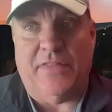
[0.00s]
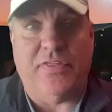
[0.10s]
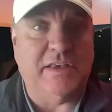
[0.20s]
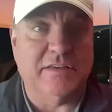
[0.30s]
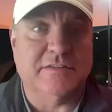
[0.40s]

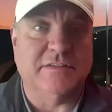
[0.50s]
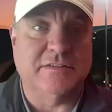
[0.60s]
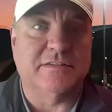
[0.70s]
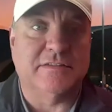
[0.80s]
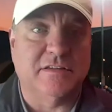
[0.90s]
think this
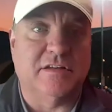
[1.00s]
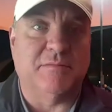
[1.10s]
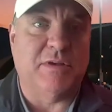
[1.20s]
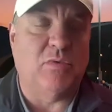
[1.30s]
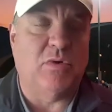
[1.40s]
is going to
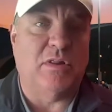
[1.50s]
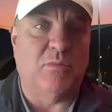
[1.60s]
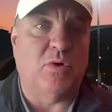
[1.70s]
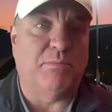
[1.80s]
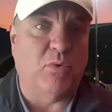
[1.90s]
be one of the
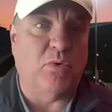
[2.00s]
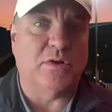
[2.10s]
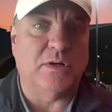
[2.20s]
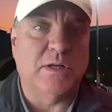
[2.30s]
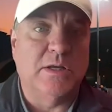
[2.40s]
more
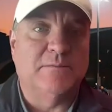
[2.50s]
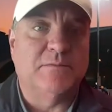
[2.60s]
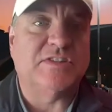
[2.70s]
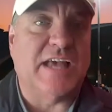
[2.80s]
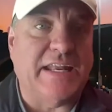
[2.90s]
important
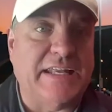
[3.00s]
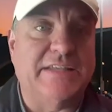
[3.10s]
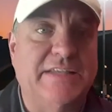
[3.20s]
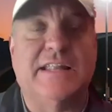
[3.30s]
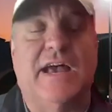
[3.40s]

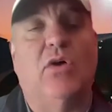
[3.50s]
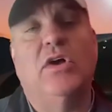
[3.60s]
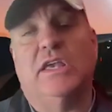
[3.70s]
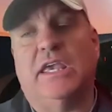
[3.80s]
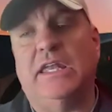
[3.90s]
signees. Now,
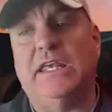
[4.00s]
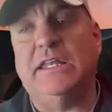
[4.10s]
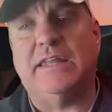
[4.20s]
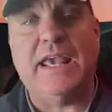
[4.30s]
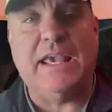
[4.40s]
can
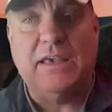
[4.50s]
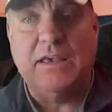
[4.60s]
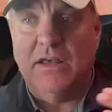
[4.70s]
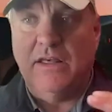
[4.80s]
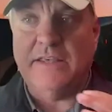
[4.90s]
he take,
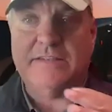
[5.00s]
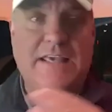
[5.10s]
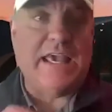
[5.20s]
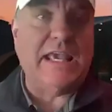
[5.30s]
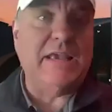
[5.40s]
his
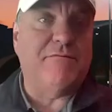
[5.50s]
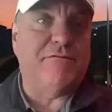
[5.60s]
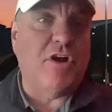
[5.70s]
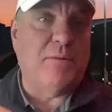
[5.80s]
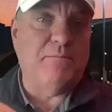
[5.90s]
game
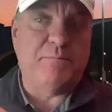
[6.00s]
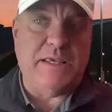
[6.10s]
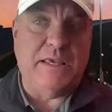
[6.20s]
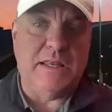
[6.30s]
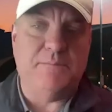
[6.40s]
from
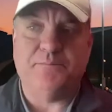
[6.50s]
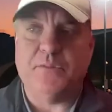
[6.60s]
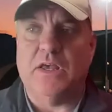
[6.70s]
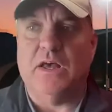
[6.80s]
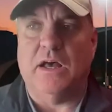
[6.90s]
being,
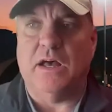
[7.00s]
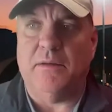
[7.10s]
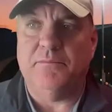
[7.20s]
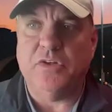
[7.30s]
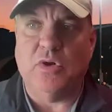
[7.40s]

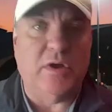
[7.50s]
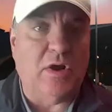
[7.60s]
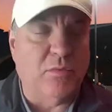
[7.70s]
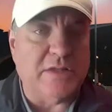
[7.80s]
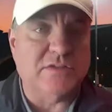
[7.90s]

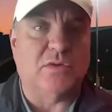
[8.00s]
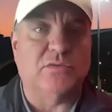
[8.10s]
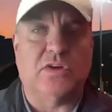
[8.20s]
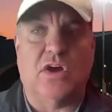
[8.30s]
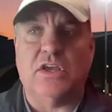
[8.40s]
a red
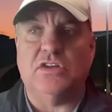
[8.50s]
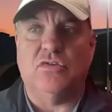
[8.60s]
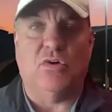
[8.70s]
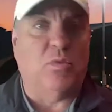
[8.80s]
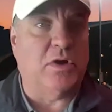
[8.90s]
zone target
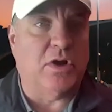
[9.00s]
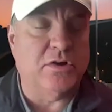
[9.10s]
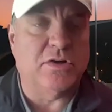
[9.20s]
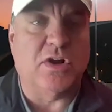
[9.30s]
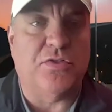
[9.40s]
to a
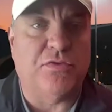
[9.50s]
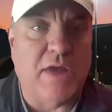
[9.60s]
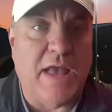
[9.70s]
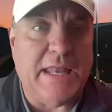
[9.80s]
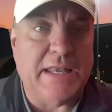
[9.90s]
100-yard
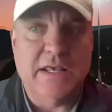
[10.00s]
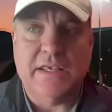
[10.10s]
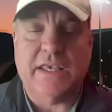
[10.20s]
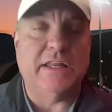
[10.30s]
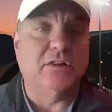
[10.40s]
threat?
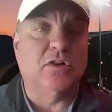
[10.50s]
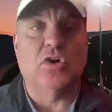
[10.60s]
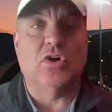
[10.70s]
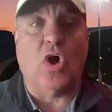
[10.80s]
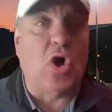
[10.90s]
Can he
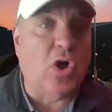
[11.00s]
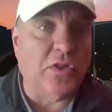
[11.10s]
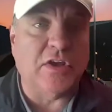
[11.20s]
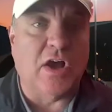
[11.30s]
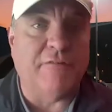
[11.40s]
learn
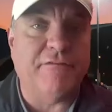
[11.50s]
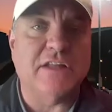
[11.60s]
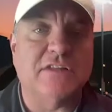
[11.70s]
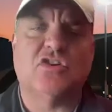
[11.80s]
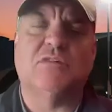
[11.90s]
all the
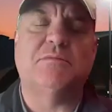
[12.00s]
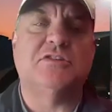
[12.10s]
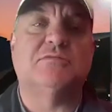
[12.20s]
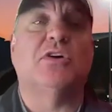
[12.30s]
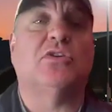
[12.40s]
offense? Kirby
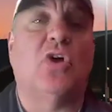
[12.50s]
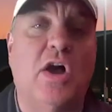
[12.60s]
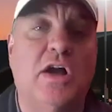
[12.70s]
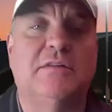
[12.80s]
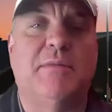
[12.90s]
Smart
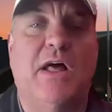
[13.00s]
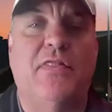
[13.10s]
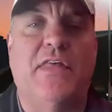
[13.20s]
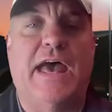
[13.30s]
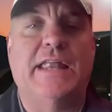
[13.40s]
talked
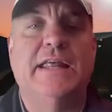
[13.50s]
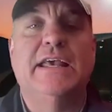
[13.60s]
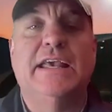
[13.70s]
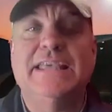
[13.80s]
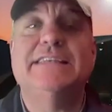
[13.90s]
about that.
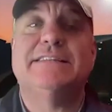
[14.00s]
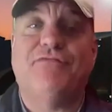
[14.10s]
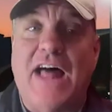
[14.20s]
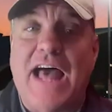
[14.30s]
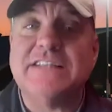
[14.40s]
He's
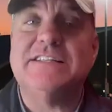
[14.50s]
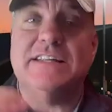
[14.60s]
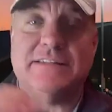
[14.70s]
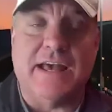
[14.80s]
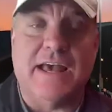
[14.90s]
flashed
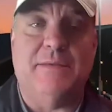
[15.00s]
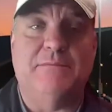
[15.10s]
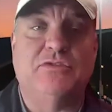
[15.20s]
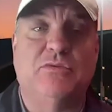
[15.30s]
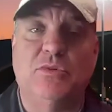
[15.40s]
at
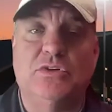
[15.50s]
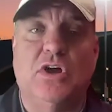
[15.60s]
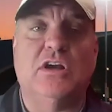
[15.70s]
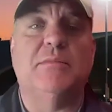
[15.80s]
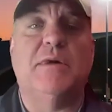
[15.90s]
times. So when we
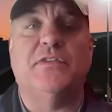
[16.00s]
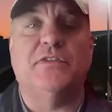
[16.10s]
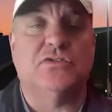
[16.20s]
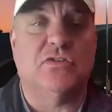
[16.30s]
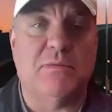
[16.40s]
talk about the
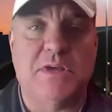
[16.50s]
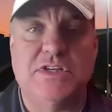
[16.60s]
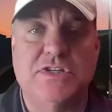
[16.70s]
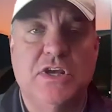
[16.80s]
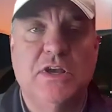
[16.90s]

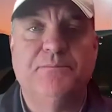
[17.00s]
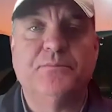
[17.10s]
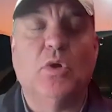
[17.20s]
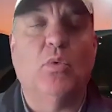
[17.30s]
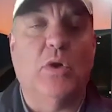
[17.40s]
scrimmage,
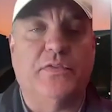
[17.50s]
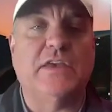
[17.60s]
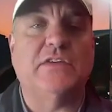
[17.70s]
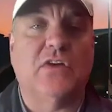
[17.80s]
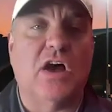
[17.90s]
what
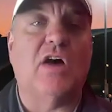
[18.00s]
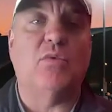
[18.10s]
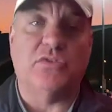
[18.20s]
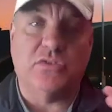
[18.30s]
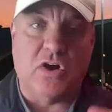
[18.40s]
they saw
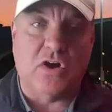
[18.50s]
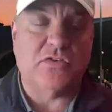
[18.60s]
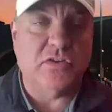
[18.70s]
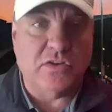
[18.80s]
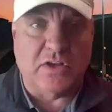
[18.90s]
was
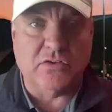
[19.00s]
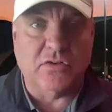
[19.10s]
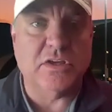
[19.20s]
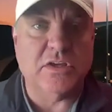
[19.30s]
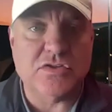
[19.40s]
Carson does
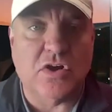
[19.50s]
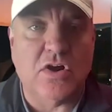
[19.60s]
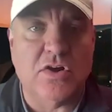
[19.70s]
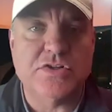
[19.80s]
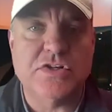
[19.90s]
look in
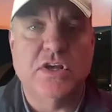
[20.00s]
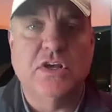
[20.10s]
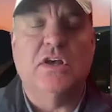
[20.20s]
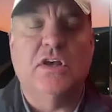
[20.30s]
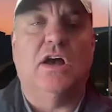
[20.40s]
charge.
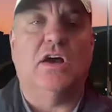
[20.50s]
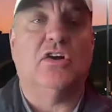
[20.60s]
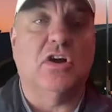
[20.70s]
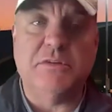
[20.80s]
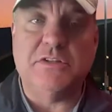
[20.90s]

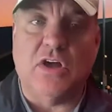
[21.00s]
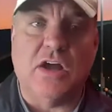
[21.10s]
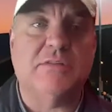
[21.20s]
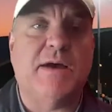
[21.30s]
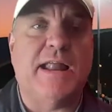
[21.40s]
Kirby's
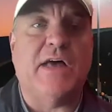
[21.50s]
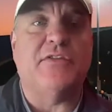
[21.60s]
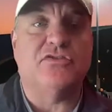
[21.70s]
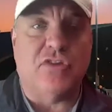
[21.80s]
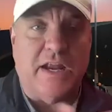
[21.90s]
talked about how
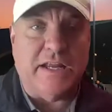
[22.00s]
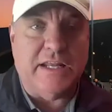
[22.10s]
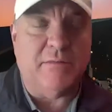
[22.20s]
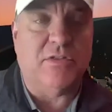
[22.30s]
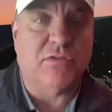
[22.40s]
they're trying to
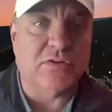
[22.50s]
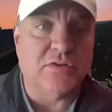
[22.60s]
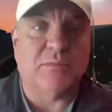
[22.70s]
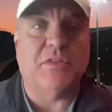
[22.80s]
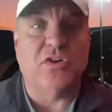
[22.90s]
get him to throw to
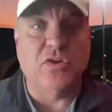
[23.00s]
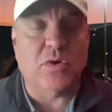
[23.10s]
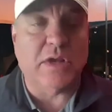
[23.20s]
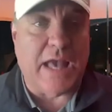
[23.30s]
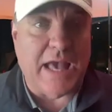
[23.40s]
some of the
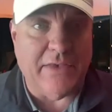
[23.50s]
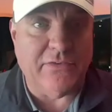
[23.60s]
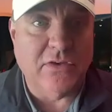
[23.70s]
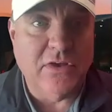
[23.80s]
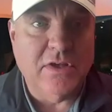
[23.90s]
newer
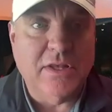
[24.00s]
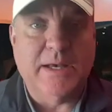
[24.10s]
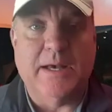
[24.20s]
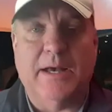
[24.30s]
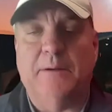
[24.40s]
guys.
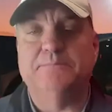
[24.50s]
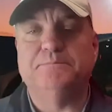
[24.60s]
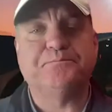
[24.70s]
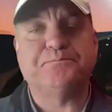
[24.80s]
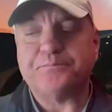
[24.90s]
Anthony